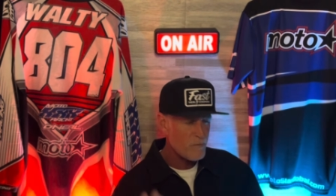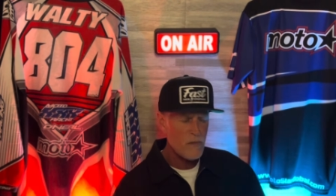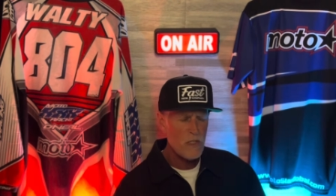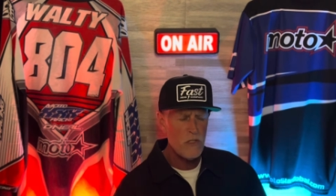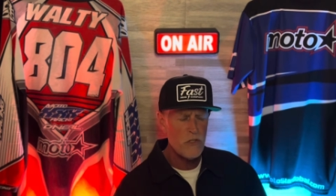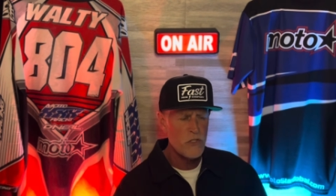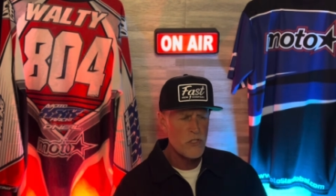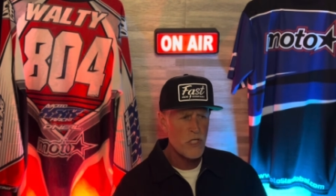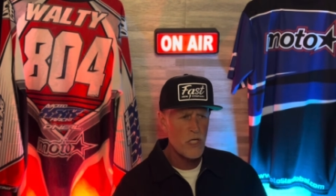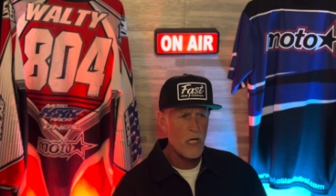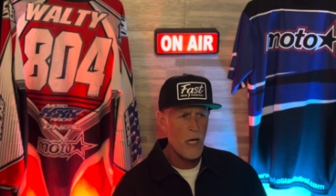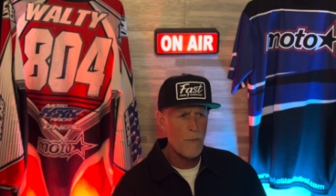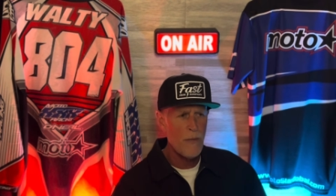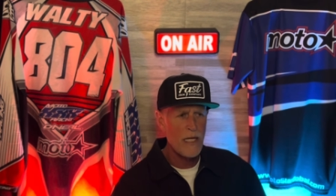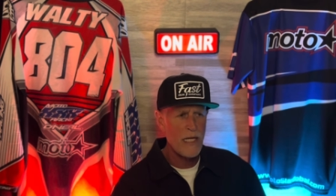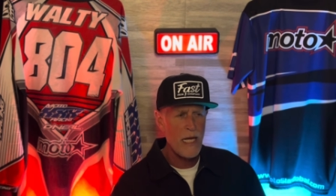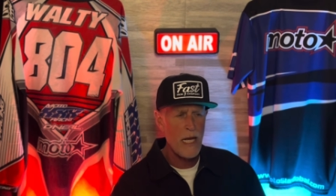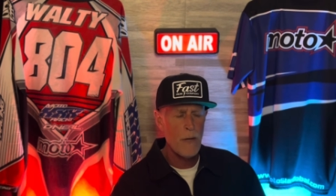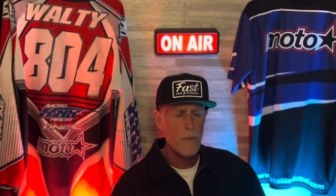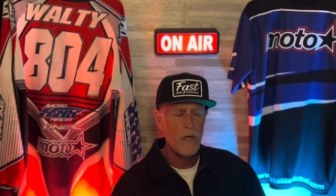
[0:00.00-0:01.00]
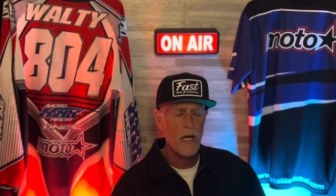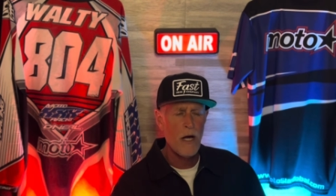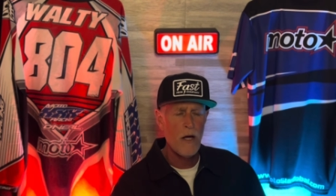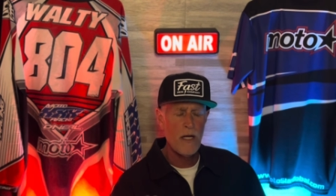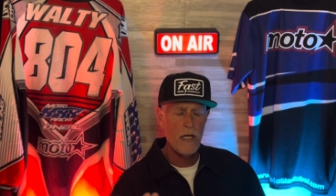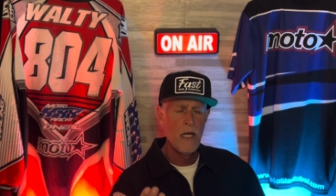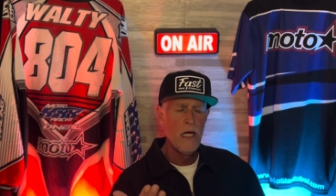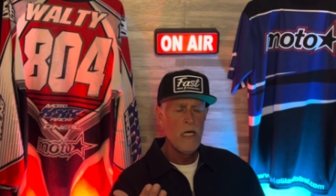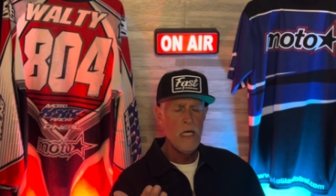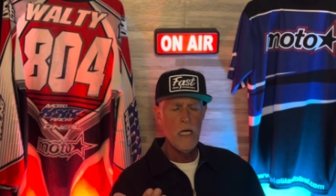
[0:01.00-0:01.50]
Should have got my camera
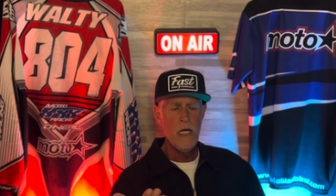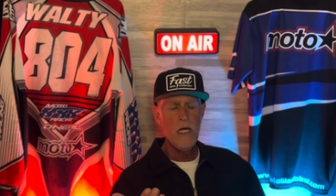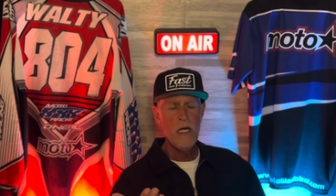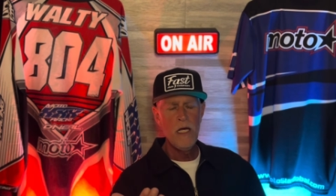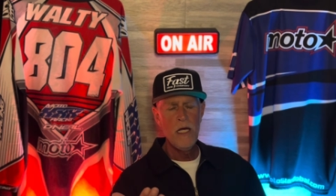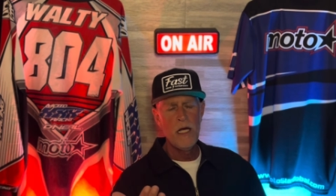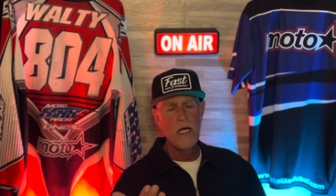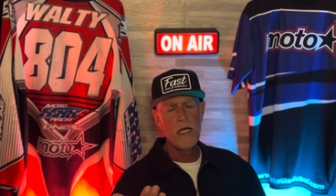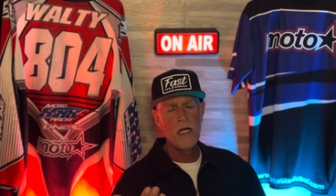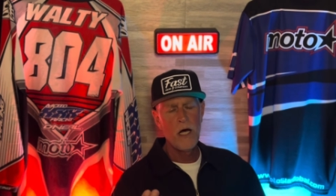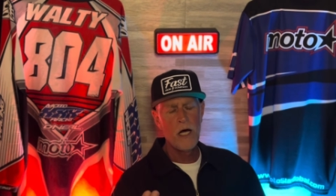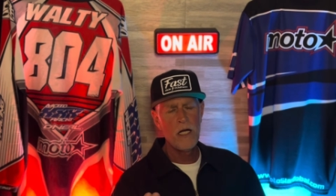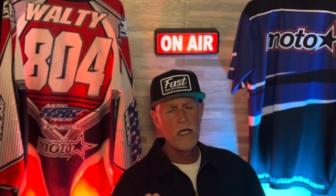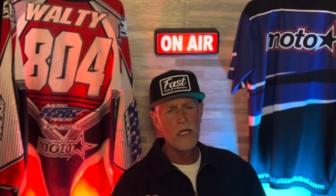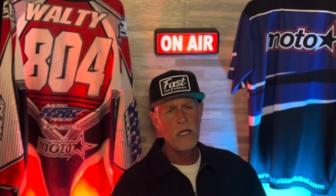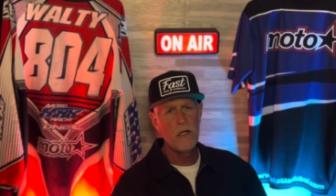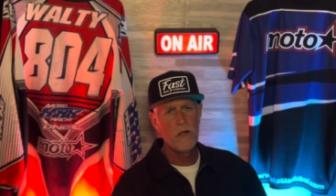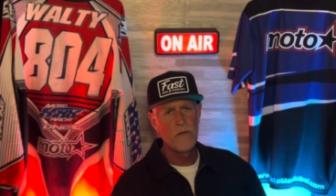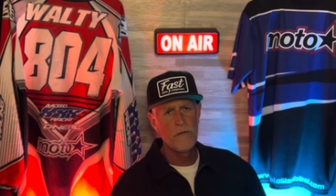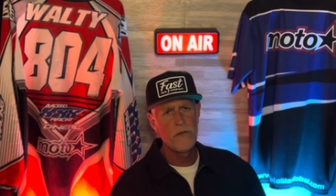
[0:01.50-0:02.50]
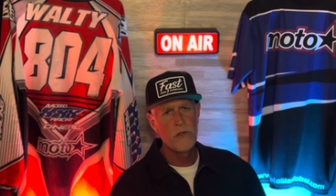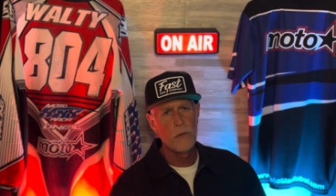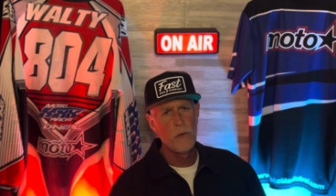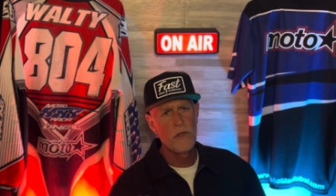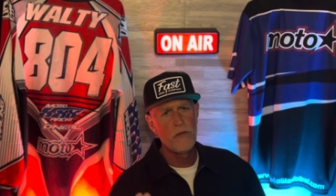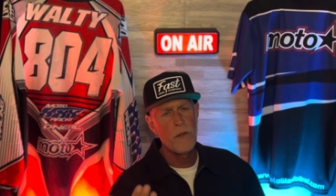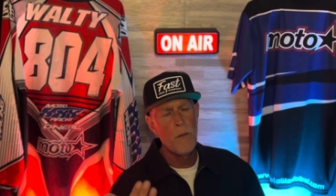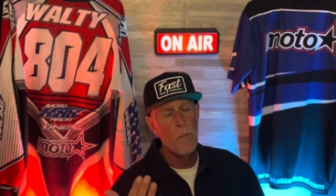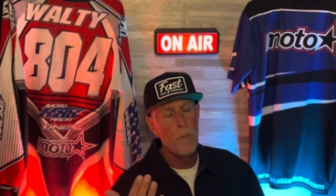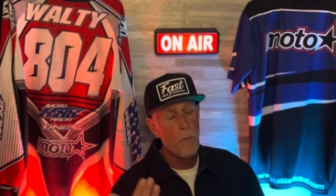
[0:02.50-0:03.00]
out and got an interview
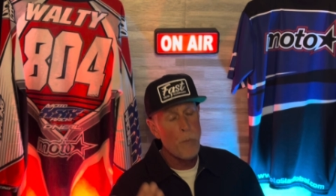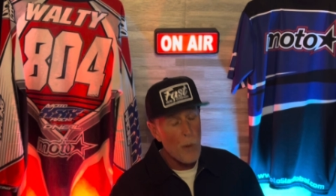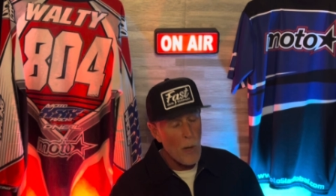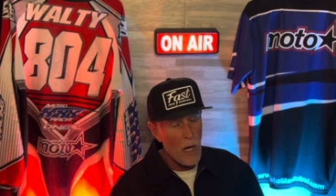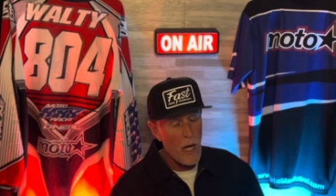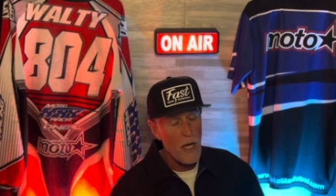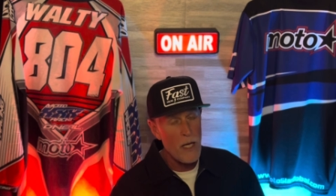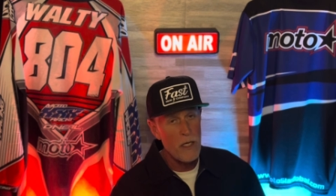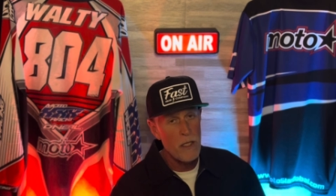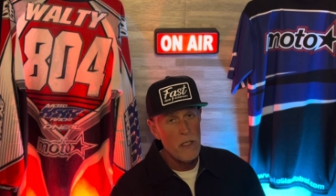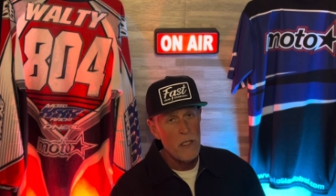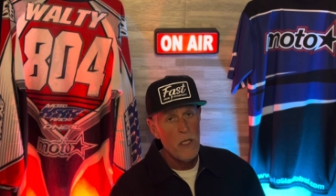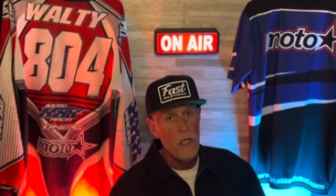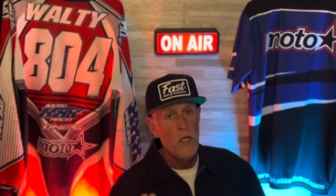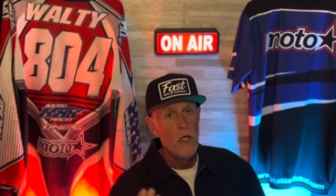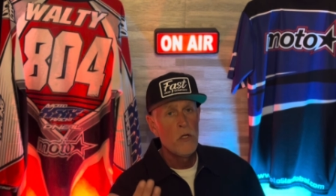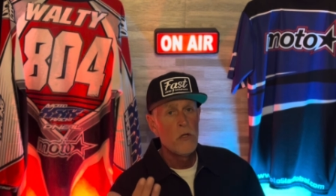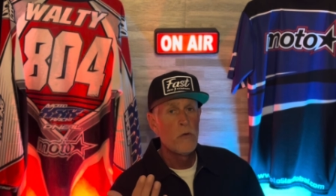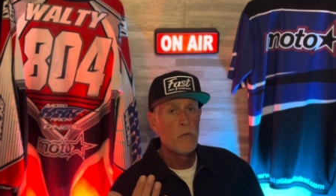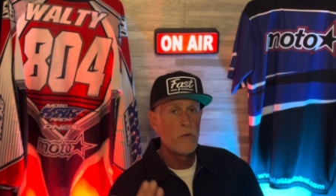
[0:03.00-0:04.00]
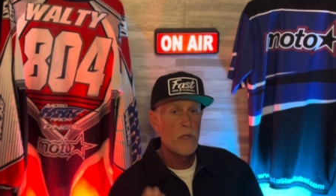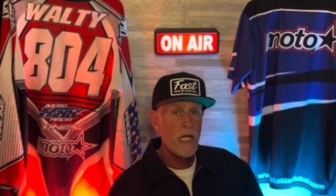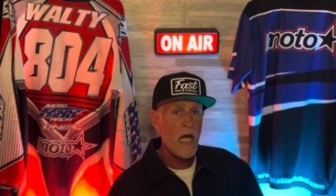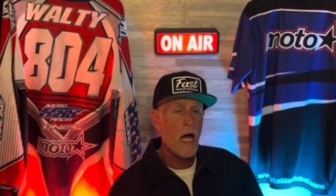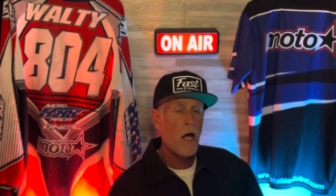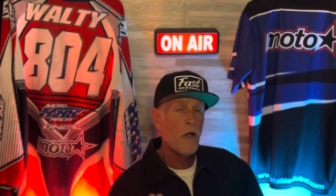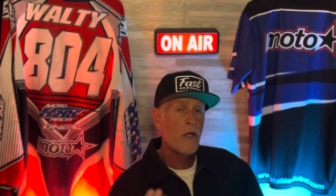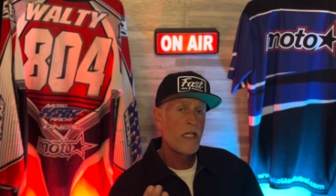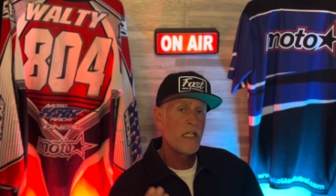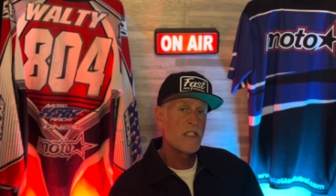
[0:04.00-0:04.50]
with them, but the
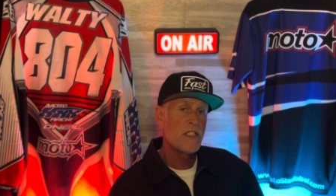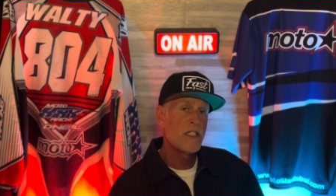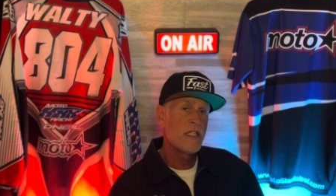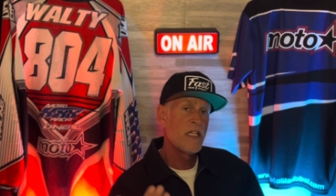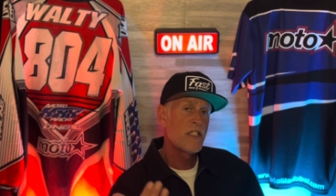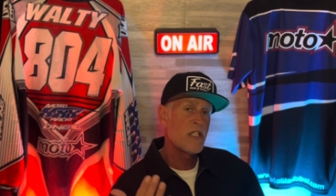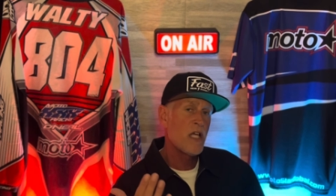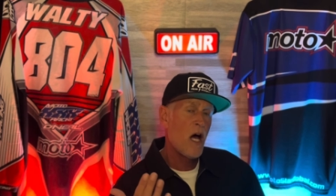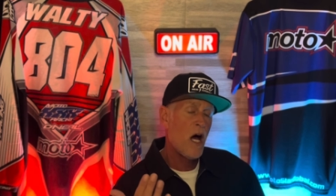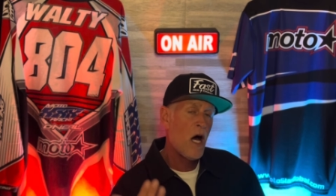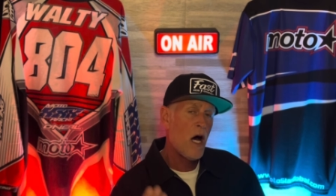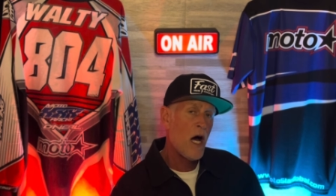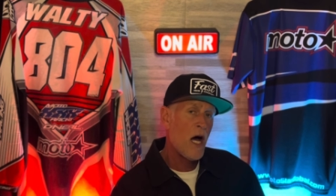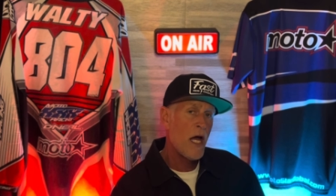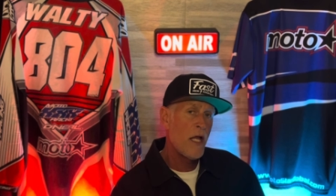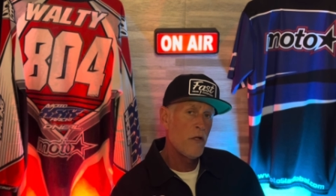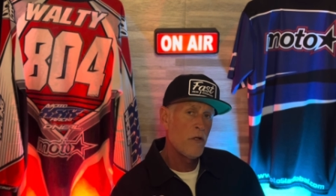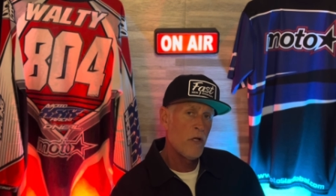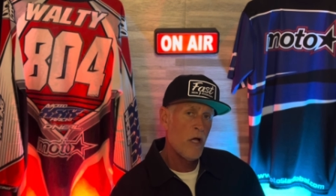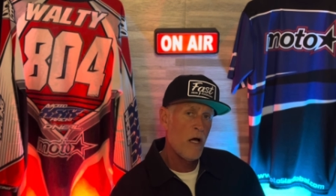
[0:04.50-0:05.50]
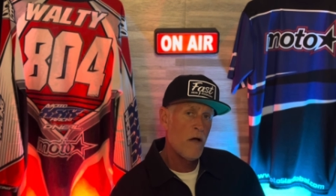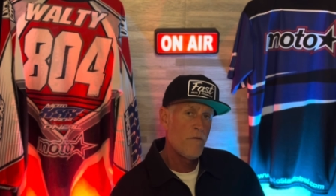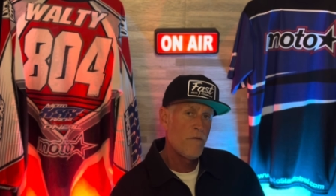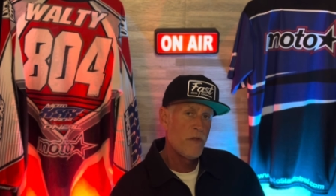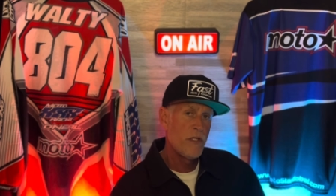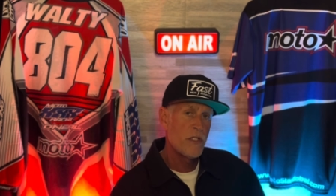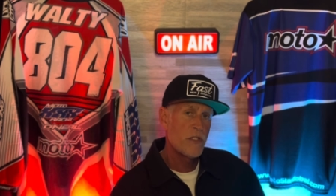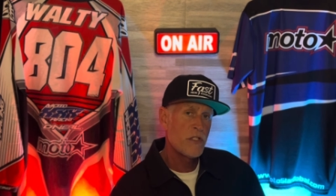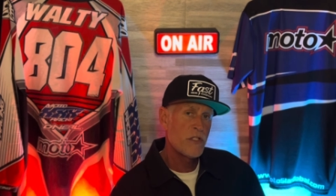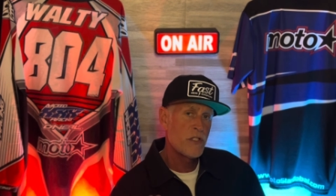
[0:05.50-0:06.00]
reality is this, I love
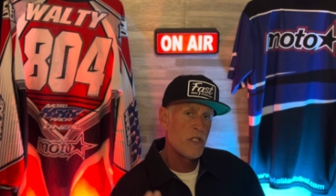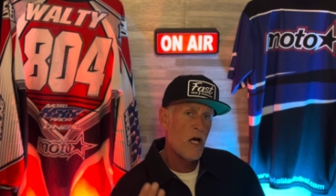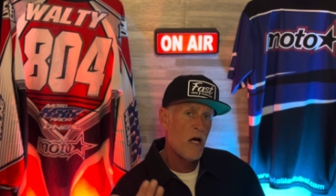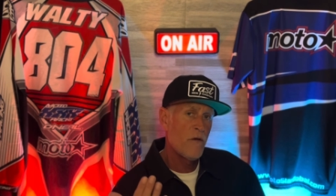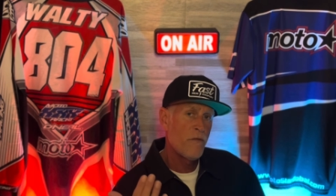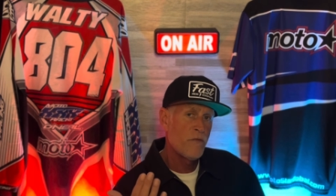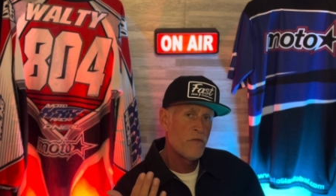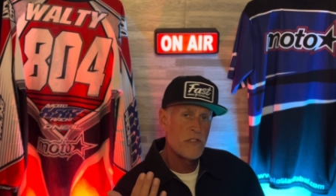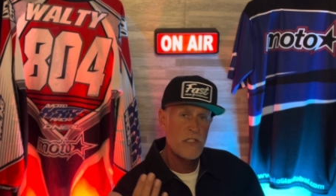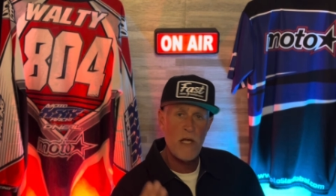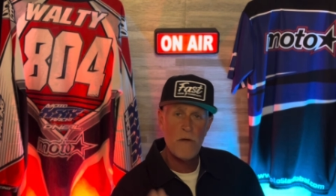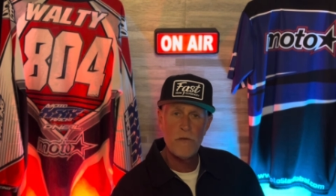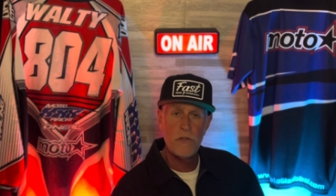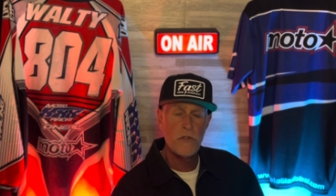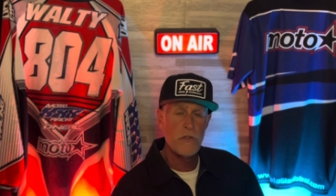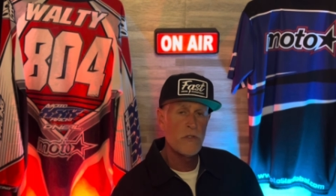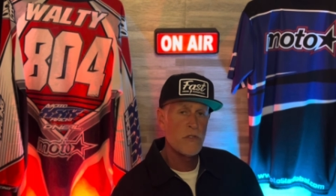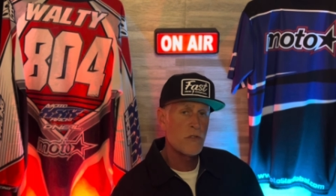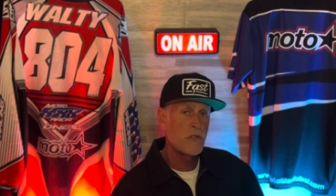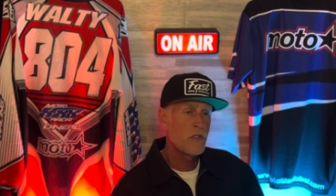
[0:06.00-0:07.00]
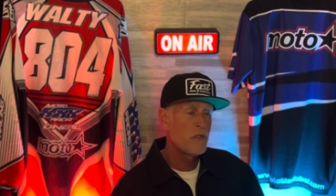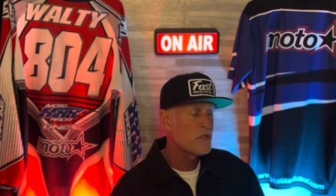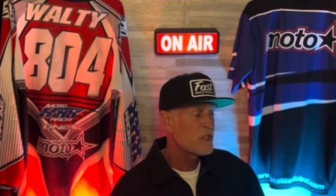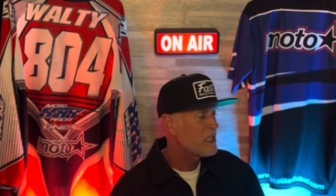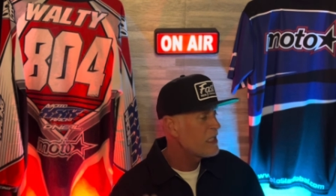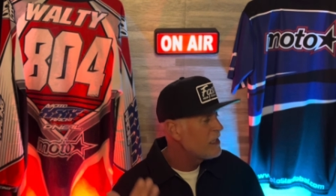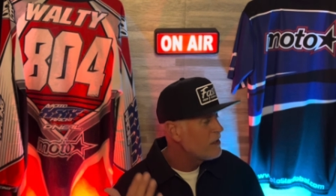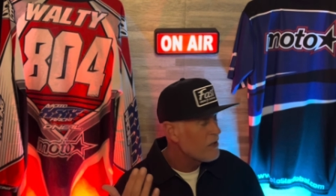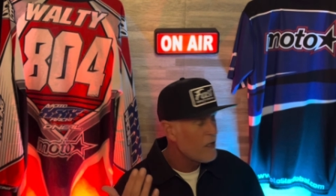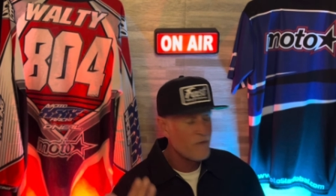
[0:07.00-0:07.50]
this stuff. Seven Deuce Deuce,
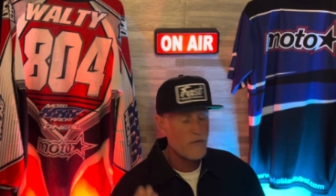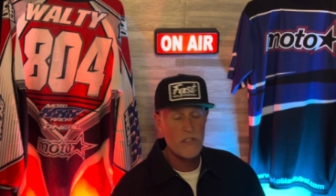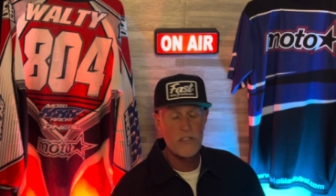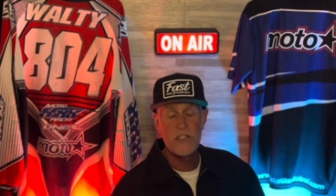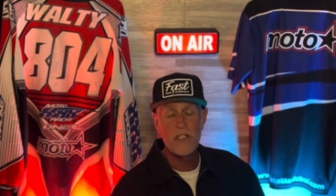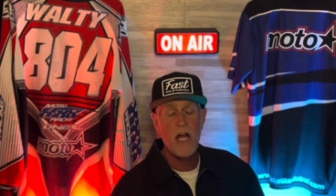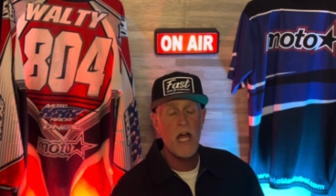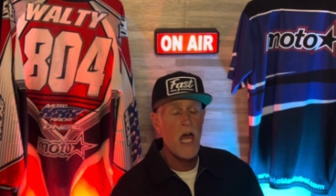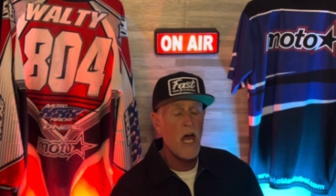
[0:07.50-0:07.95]
he loves this stuff.